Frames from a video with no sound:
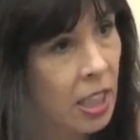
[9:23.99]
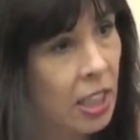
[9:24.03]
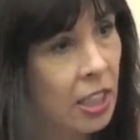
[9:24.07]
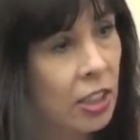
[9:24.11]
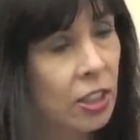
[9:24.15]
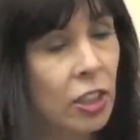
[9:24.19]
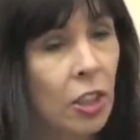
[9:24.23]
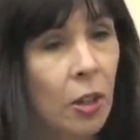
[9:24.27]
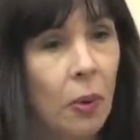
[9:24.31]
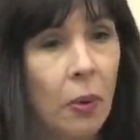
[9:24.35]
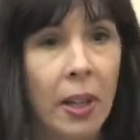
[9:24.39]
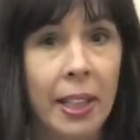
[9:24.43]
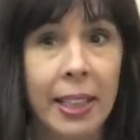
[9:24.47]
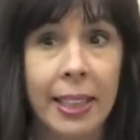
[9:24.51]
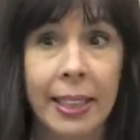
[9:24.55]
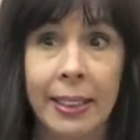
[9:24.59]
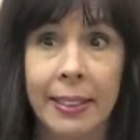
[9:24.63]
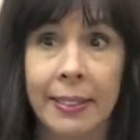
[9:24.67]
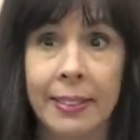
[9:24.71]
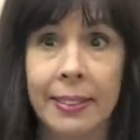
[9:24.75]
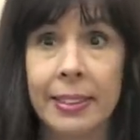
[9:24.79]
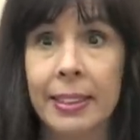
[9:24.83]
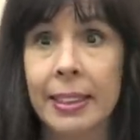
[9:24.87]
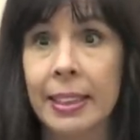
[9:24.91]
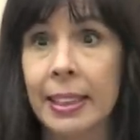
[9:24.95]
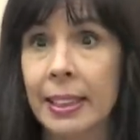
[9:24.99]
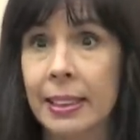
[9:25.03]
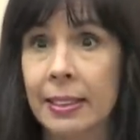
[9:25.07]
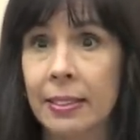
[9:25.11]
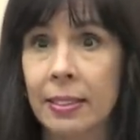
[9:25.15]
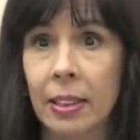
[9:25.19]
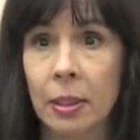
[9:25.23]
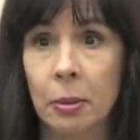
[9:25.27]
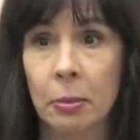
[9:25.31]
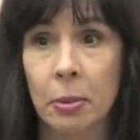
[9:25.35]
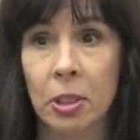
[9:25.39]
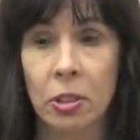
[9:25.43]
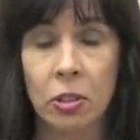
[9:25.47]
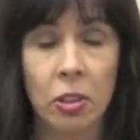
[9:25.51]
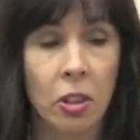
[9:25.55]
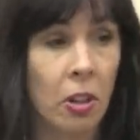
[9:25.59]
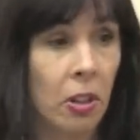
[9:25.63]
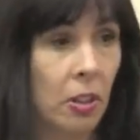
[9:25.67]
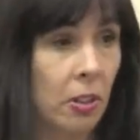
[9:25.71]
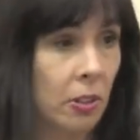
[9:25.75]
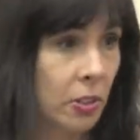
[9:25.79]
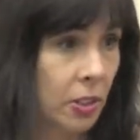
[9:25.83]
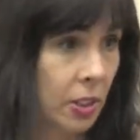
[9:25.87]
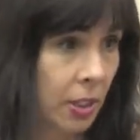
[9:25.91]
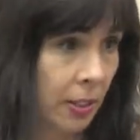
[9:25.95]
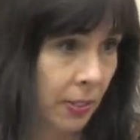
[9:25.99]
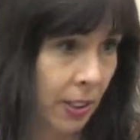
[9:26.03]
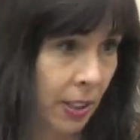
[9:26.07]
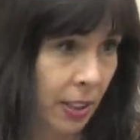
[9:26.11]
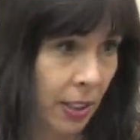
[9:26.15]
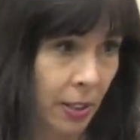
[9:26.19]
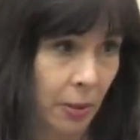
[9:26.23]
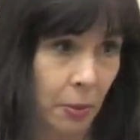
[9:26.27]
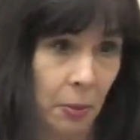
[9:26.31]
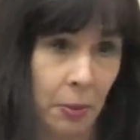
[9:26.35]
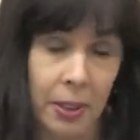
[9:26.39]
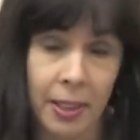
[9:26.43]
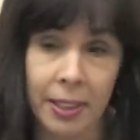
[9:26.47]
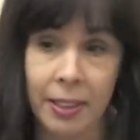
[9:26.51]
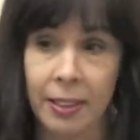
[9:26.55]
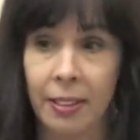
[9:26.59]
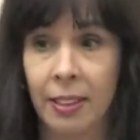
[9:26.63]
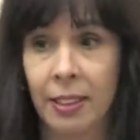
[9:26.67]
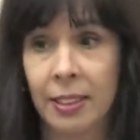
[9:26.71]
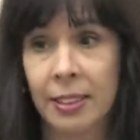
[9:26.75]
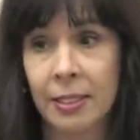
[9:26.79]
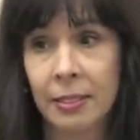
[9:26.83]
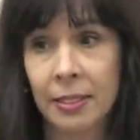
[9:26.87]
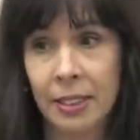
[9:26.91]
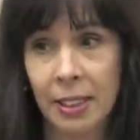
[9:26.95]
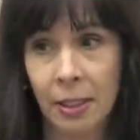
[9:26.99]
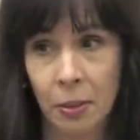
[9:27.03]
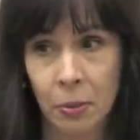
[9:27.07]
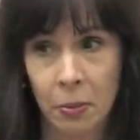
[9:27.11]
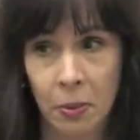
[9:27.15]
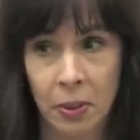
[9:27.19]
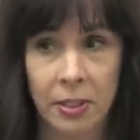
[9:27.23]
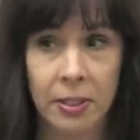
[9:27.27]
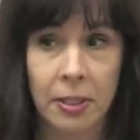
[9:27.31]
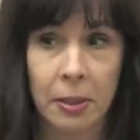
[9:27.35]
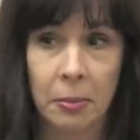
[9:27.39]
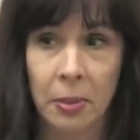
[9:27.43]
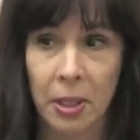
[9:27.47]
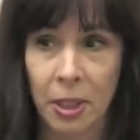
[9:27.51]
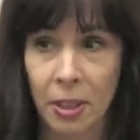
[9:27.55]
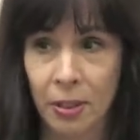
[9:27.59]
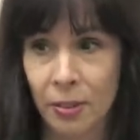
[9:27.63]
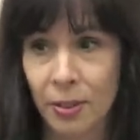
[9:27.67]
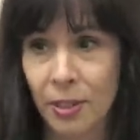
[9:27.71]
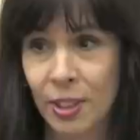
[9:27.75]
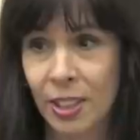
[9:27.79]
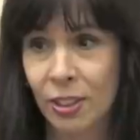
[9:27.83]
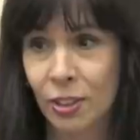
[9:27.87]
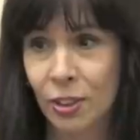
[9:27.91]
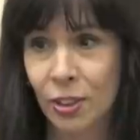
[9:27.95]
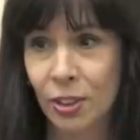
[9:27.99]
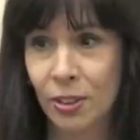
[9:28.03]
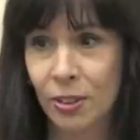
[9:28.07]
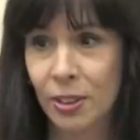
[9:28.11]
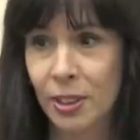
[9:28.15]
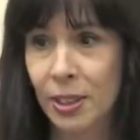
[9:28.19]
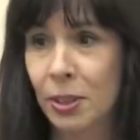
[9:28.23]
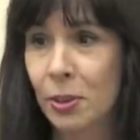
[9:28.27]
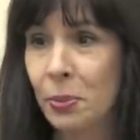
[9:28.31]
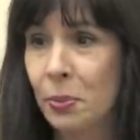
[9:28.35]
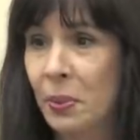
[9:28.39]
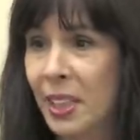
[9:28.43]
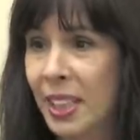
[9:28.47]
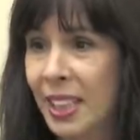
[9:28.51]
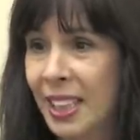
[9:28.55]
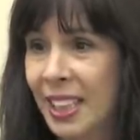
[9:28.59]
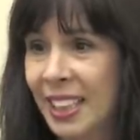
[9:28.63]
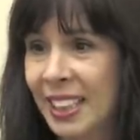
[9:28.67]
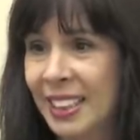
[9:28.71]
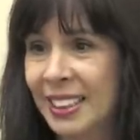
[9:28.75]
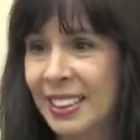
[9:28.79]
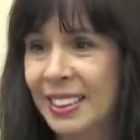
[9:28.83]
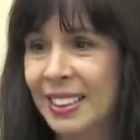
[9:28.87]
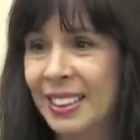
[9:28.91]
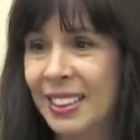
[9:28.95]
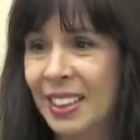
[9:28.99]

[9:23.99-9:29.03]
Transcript: So I guarantee it's going to be charged, even though we kind of dealt with some of those issues this weekend.